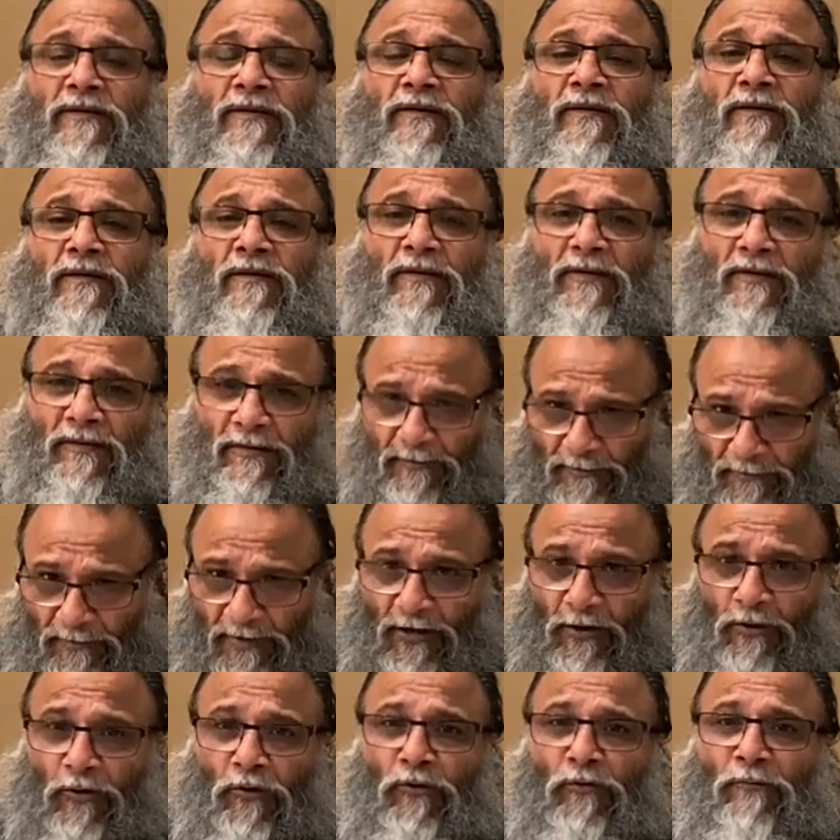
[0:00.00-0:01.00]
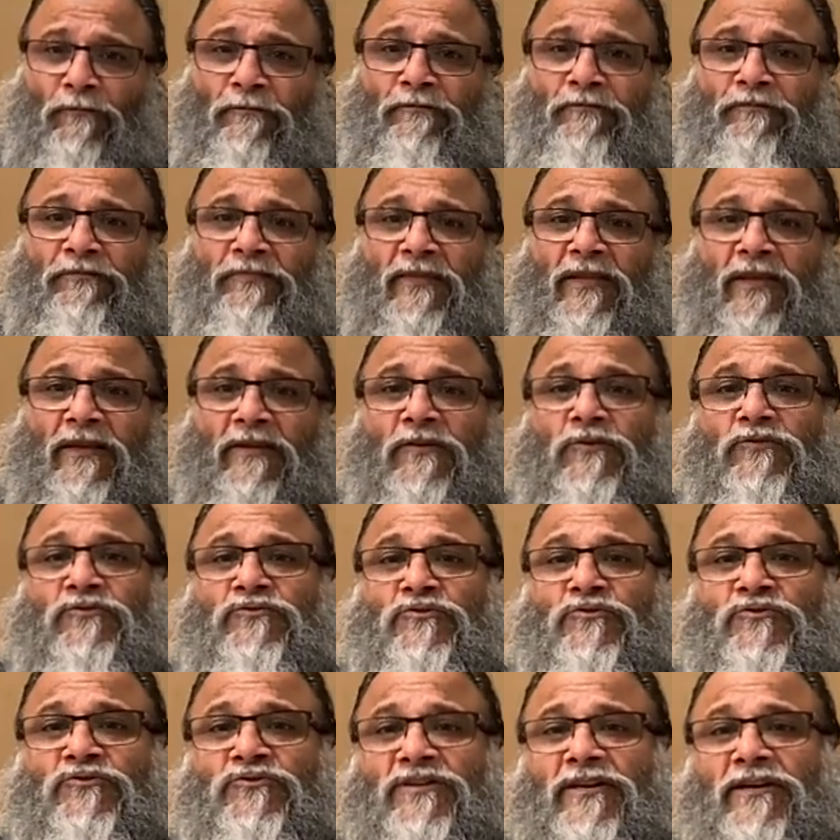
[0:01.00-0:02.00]
uh, below he used
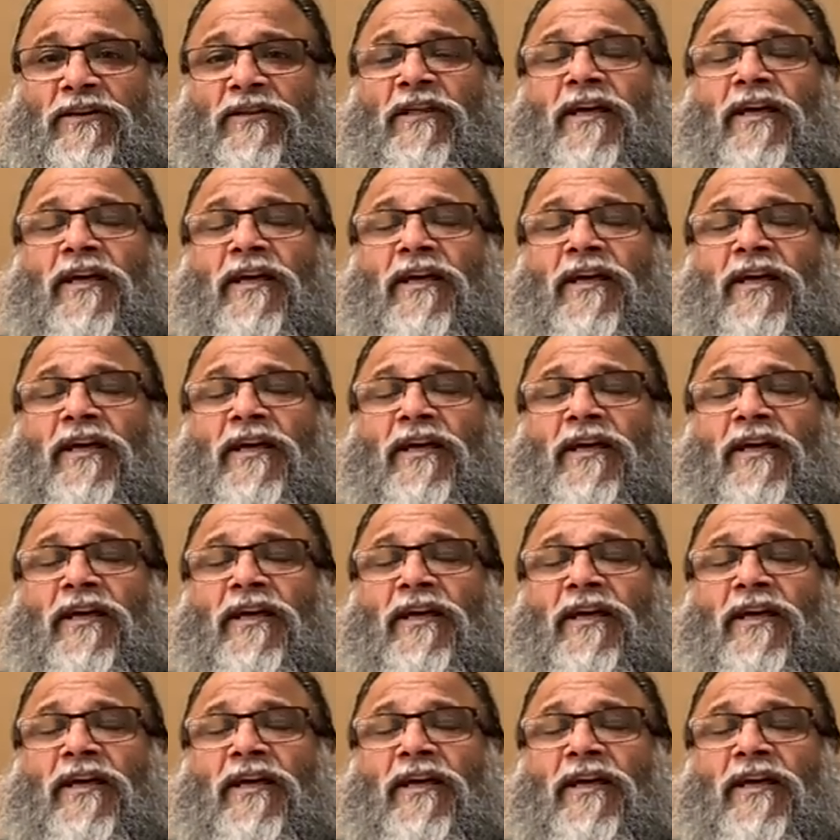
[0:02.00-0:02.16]
to sit